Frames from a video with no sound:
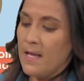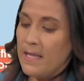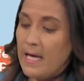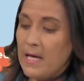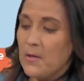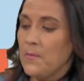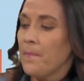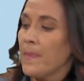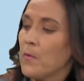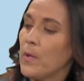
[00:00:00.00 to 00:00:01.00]
Now
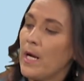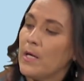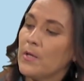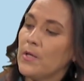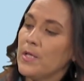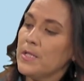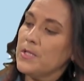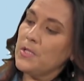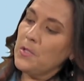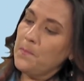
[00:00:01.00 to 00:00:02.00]
we are going
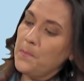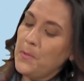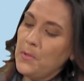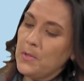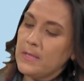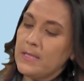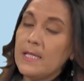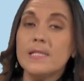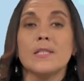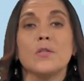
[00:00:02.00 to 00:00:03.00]
to put
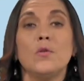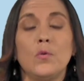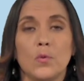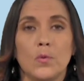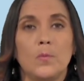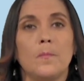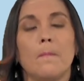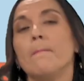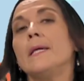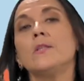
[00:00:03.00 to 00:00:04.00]
the school
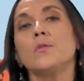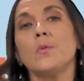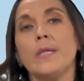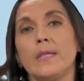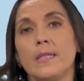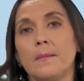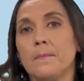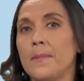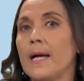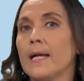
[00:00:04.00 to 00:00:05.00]
between the
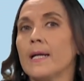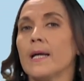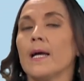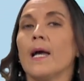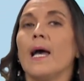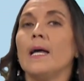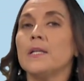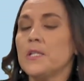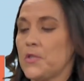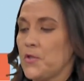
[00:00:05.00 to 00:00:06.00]
bank
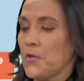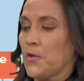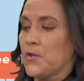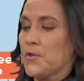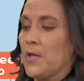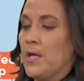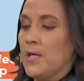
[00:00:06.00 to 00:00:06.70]
and the church.